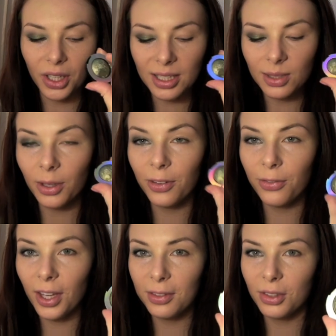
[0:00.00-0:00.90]
It's my
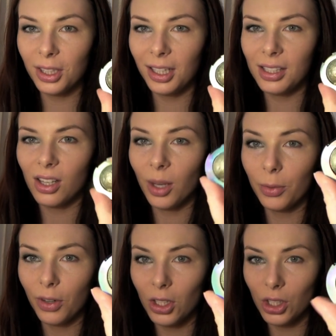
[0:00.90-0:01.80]
favourite type
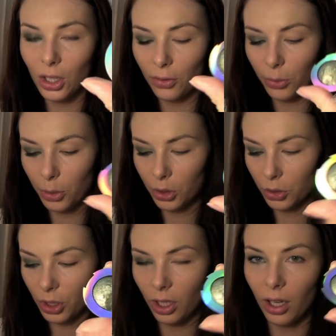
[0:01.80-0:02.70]
of eyeshadow from the
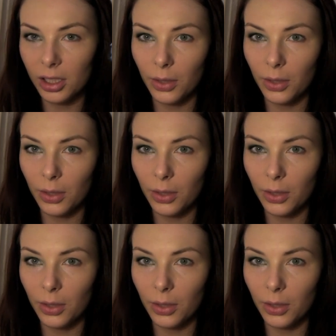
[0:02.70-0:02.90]
Dulce line.